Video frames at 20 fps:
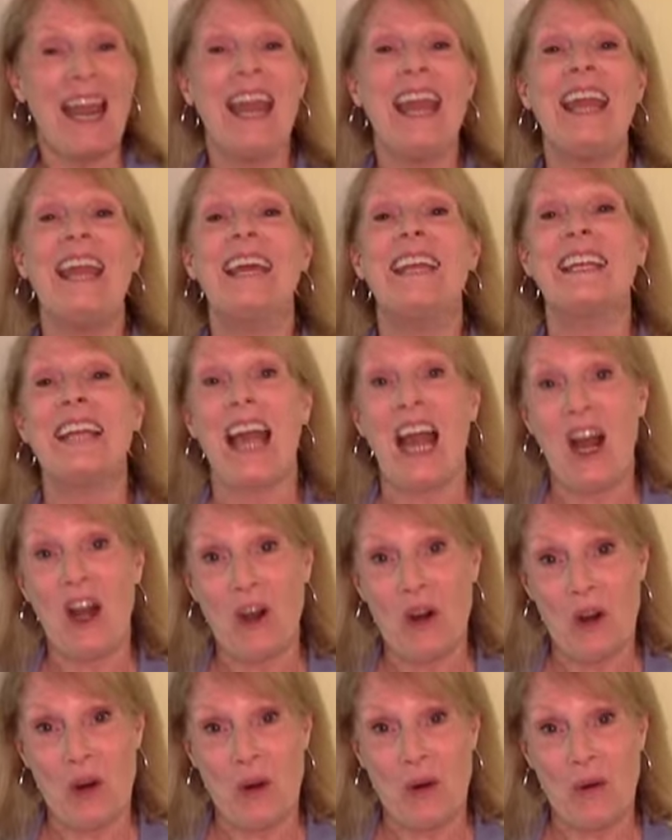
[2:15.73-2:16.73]
and
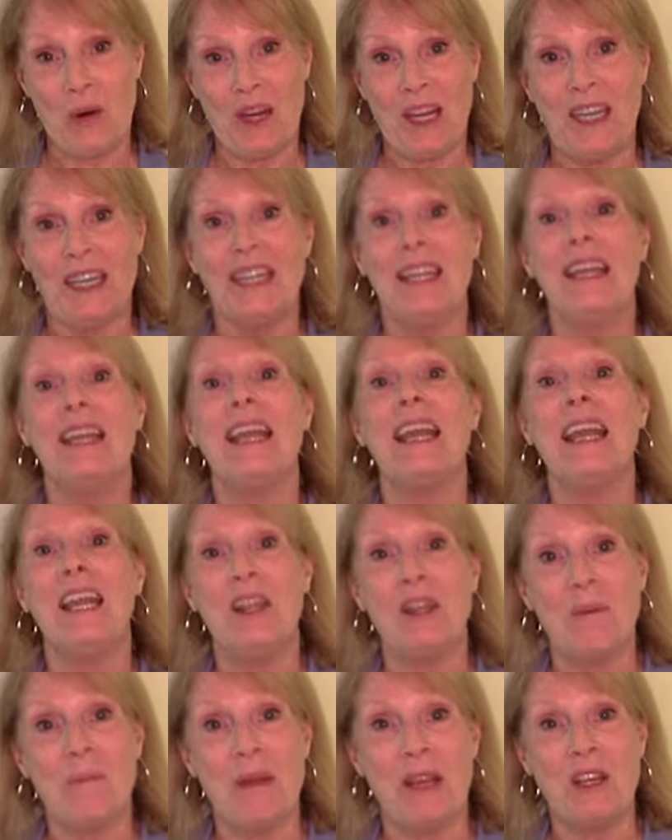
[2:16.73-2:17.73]
outgoing in
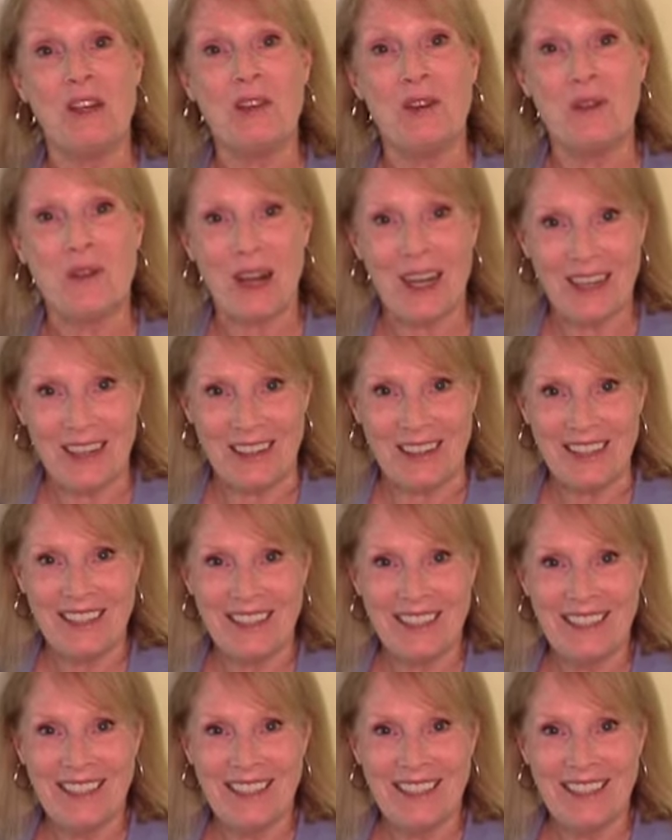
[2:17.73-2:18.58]
the patient record.